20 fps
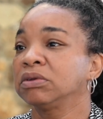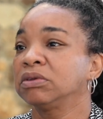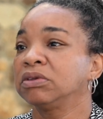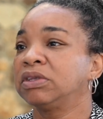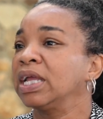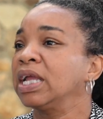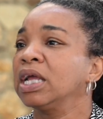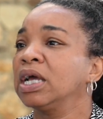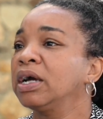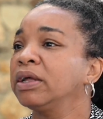
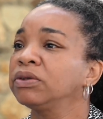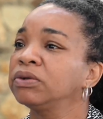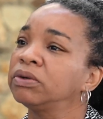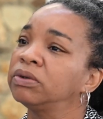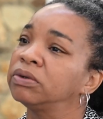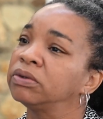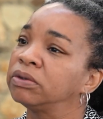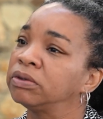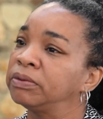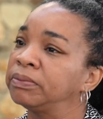They had no
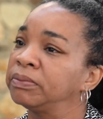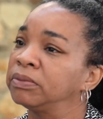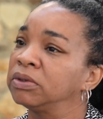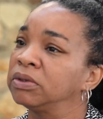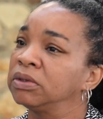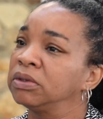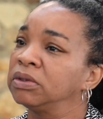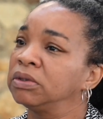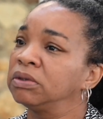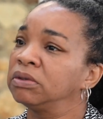home.
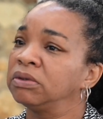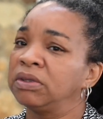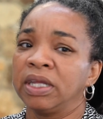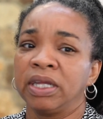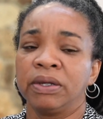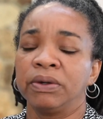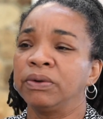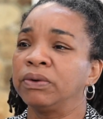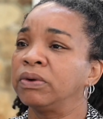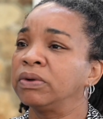
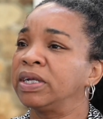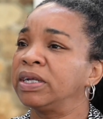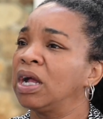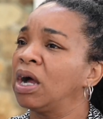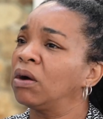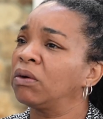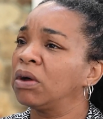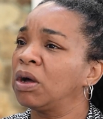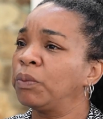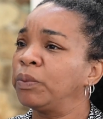They own it.
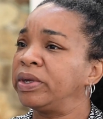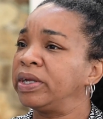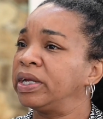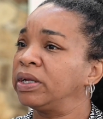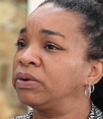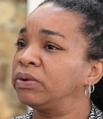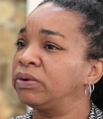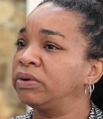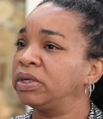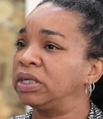How come we
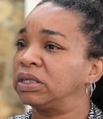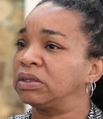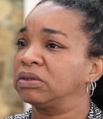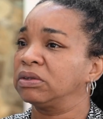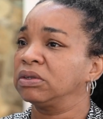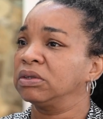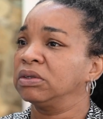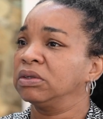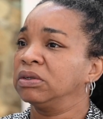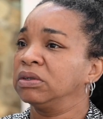didn't own it?
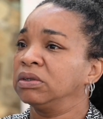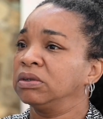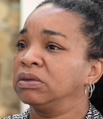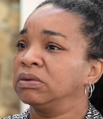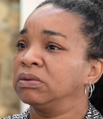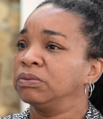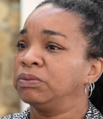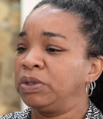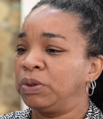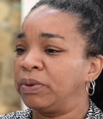
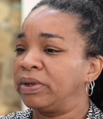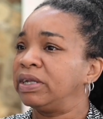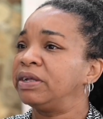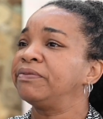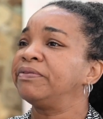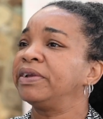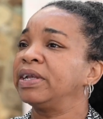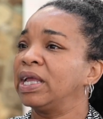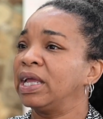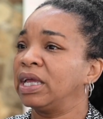We were
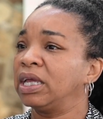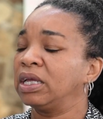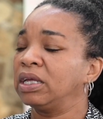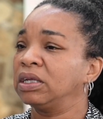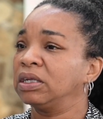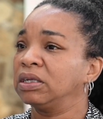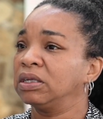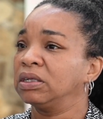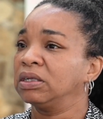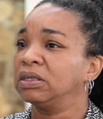living here.
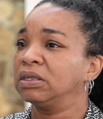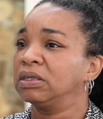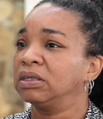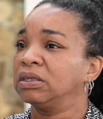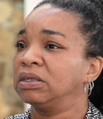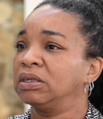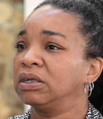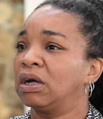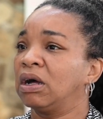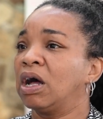
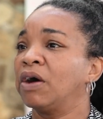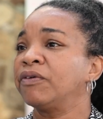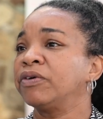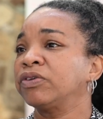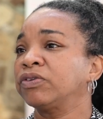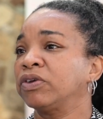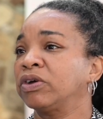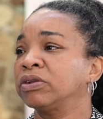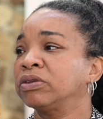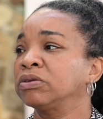All of a
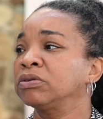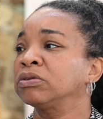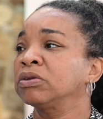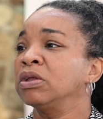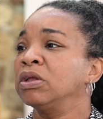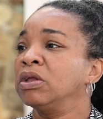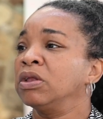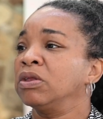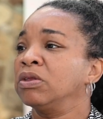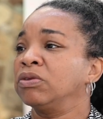sudden,
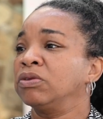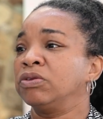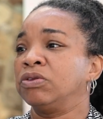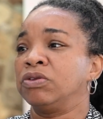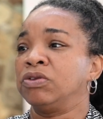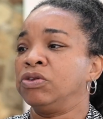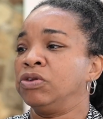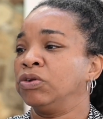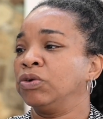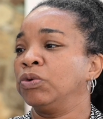
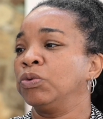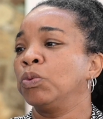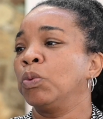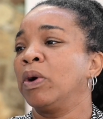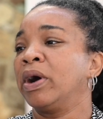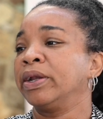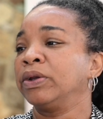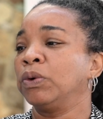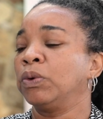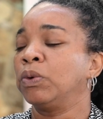you know,
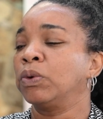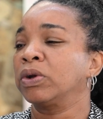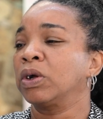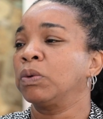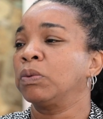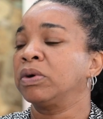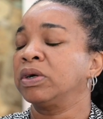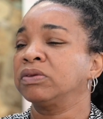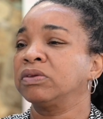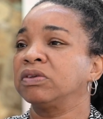one owner
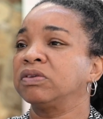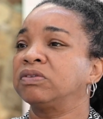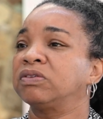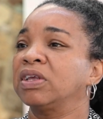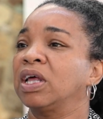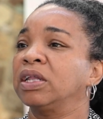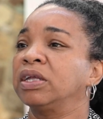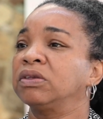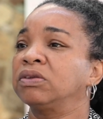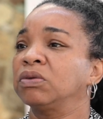wants to
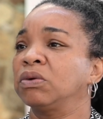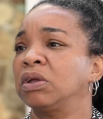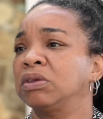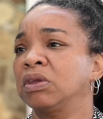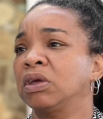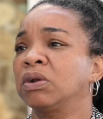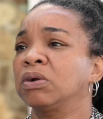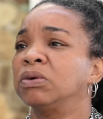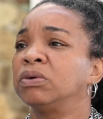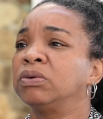sell it to
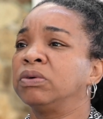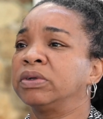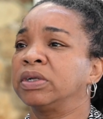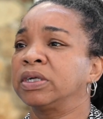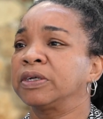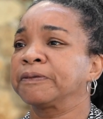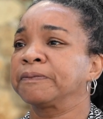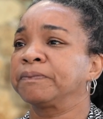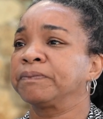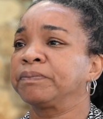another owner.